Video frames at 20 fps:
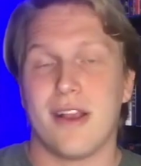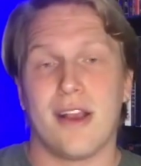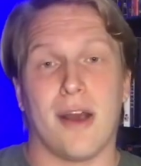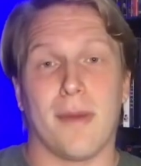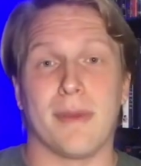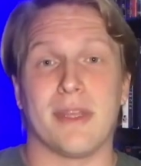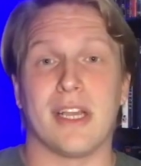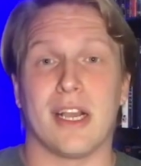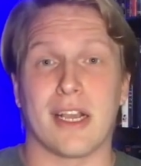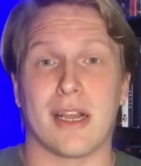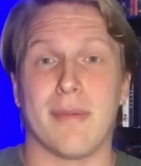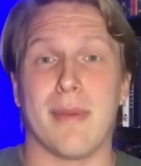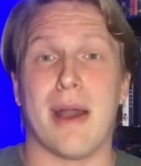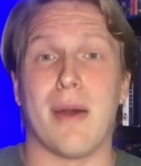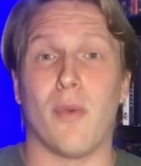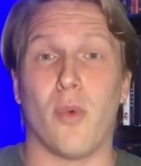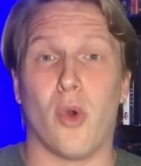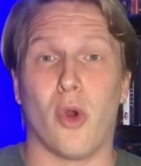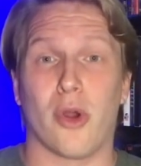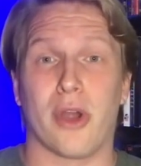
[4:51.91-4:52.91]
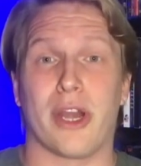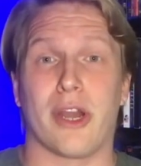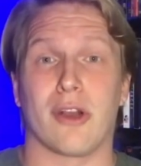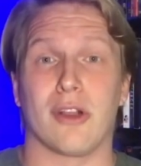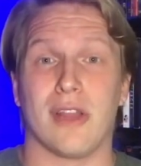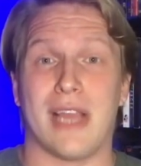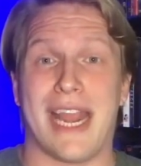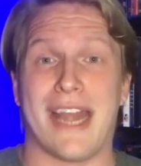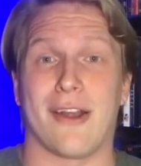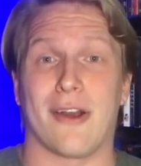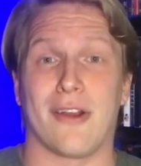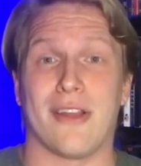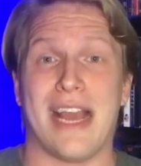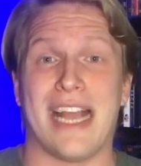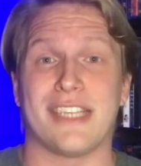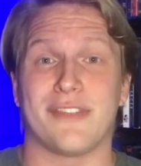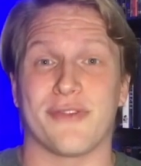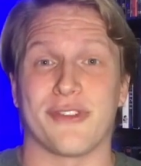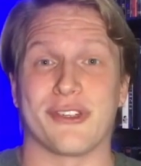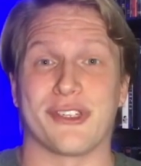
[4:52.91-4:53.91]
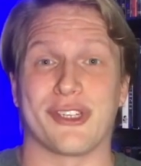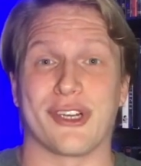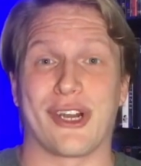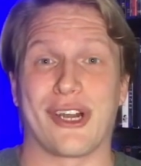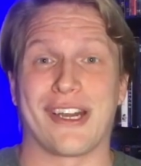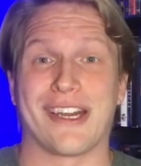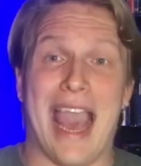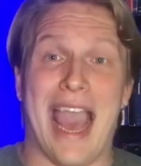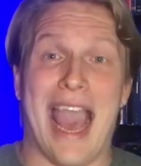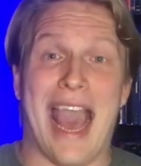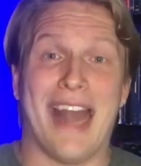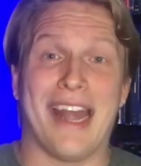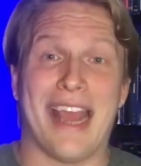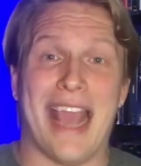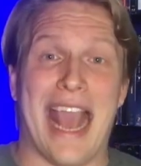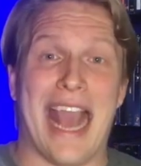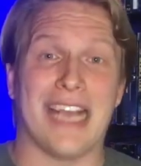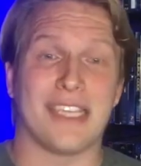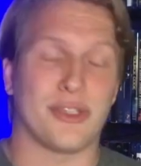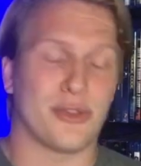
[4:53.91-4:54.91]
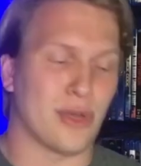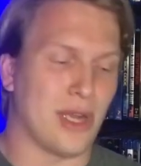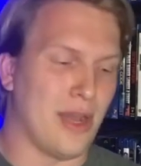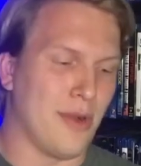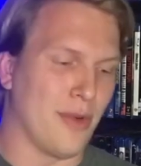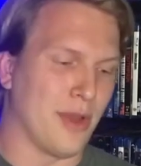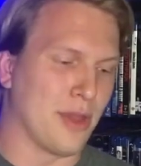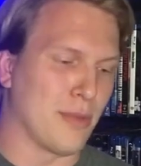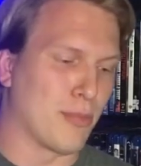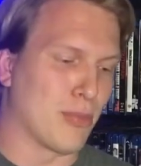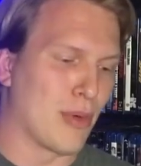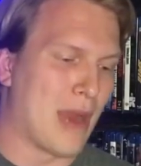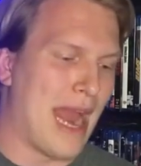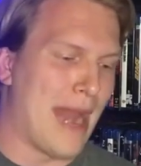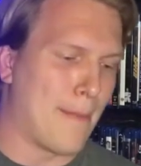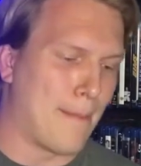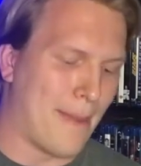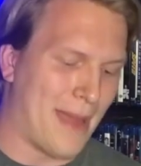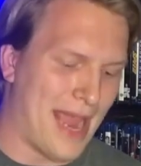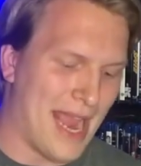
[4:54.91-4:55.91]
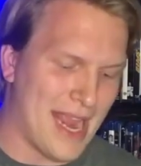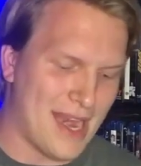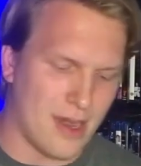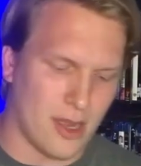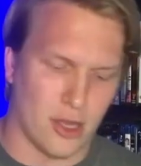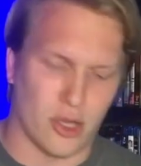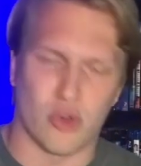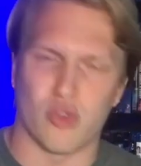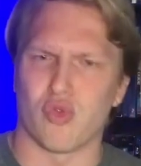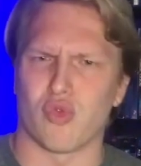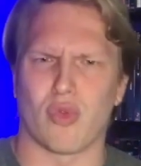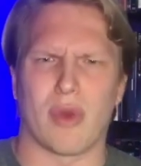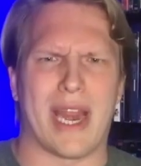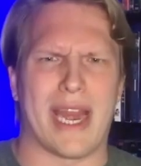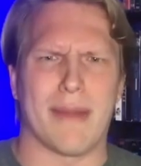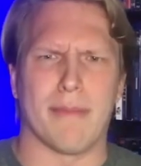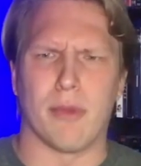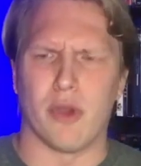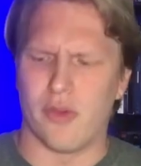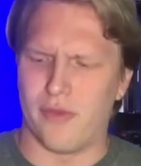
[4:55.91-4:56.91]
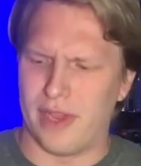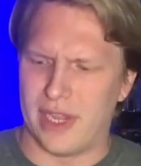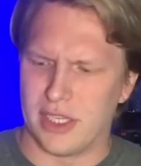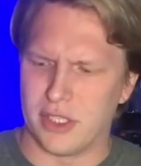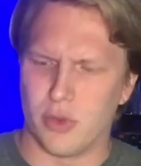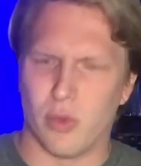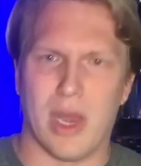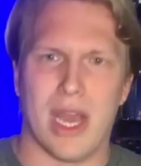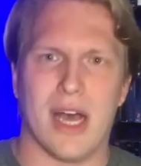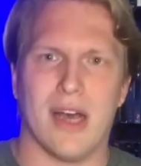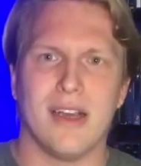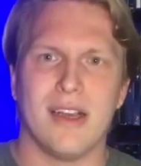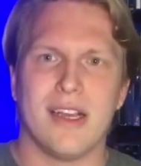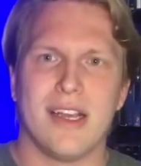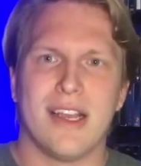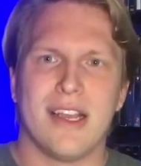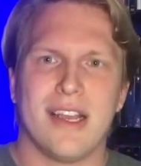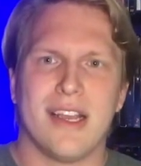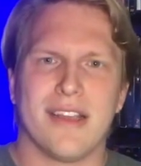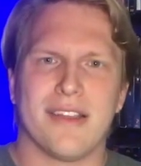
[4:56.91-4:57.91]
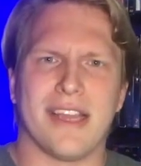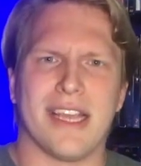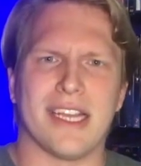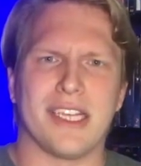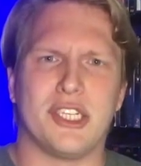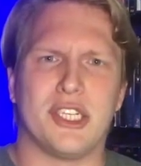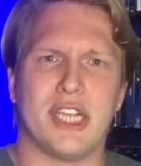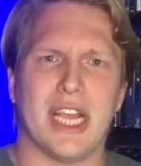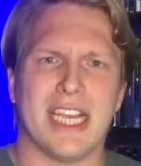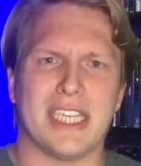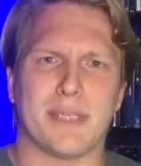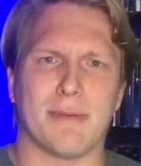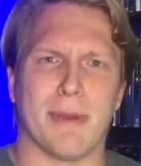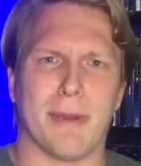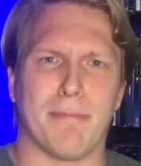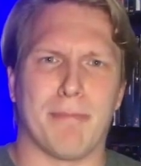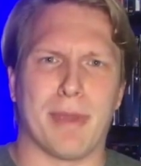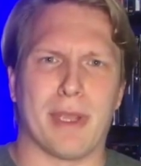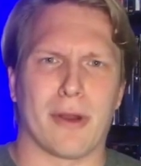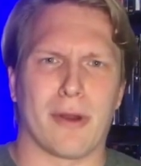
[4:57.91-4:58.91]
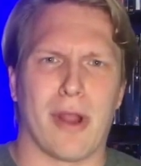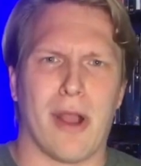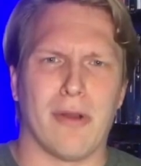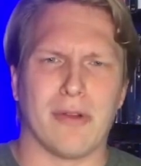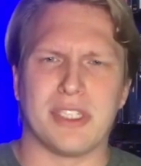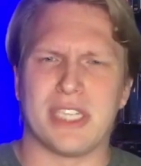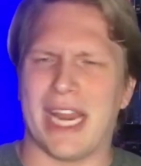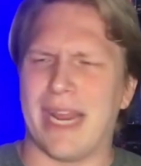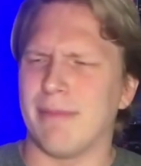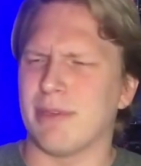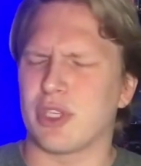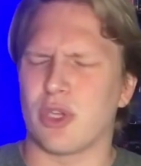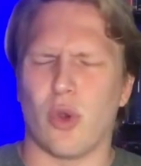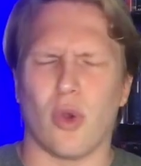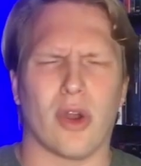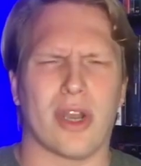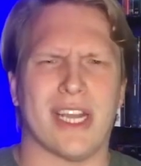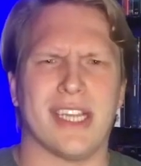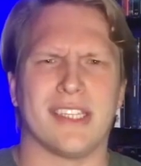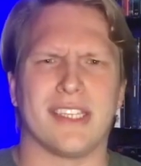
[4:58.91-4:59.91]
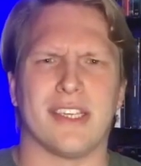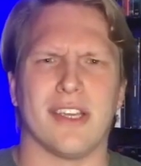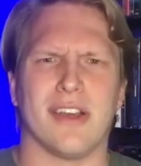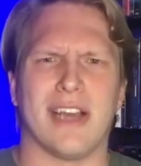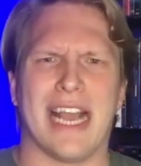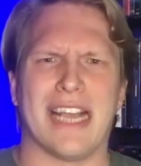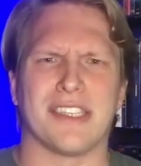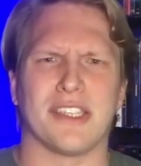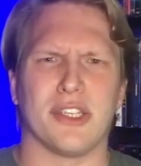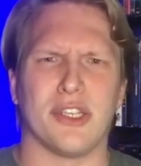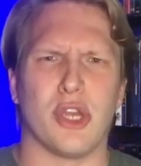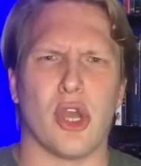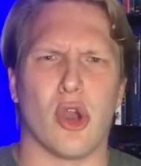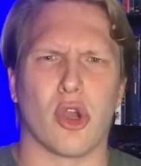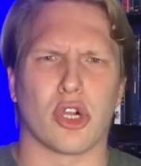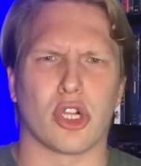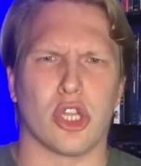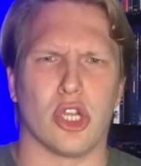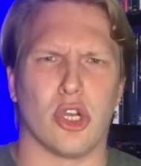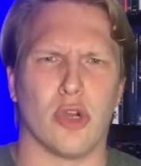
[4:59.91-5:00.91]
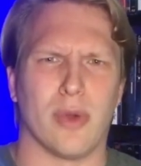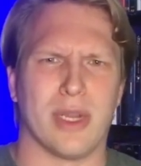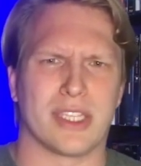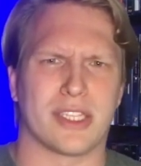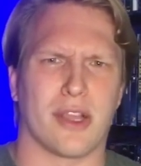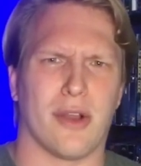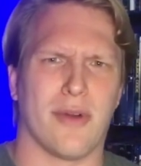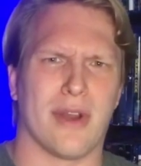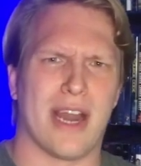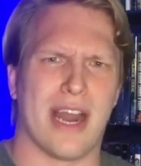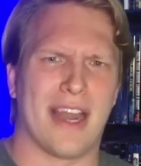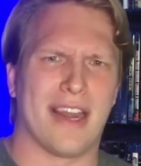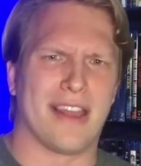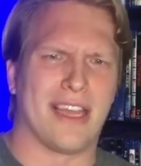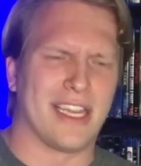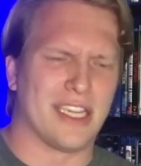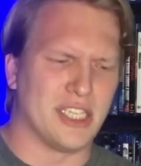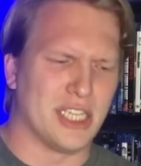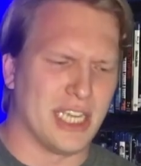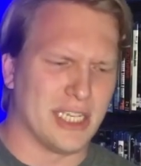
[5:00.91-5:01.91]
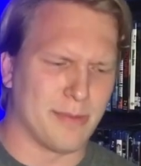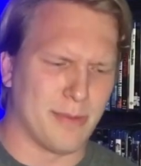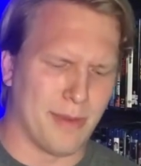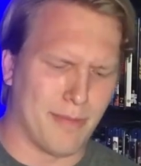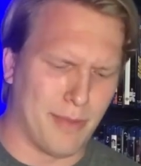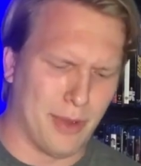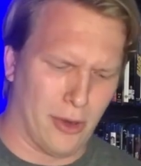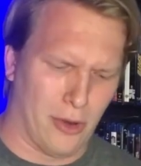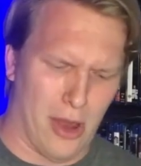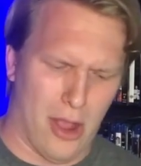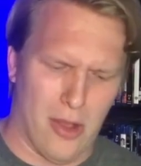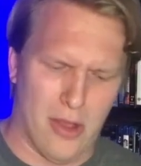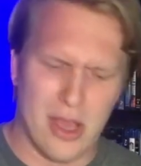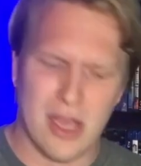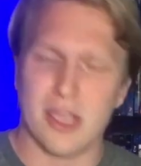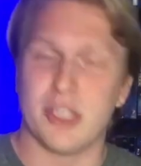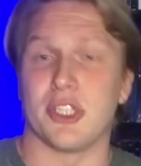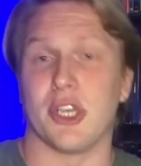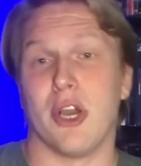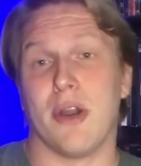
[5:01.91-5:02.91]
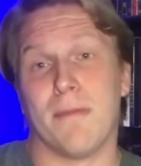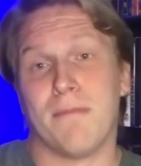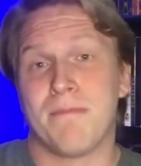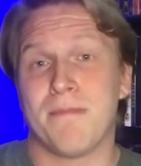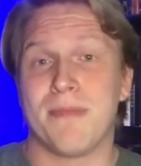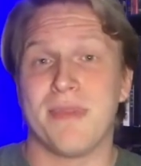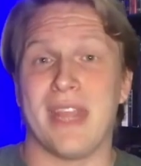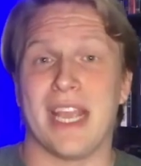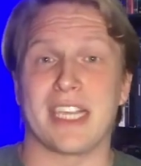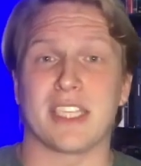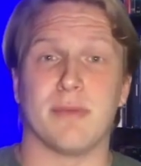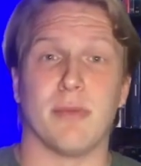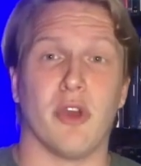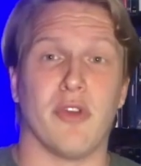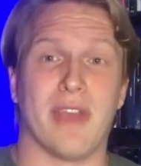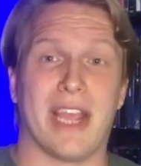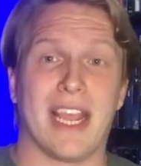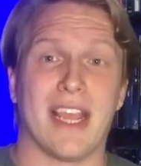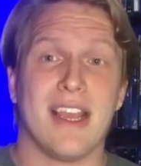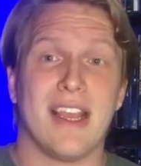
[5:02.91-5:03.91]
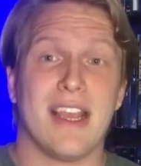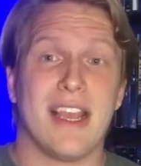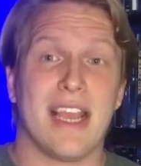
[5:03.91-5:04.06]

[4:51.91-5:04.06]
I'll be talking about Warrior later, that's for sure. Ad Astra with Brad Pitt, a great movie as well. The Adjustment Bureau. James Corden still has no clue what's going on in the Adjustment Bureau. So, next movie.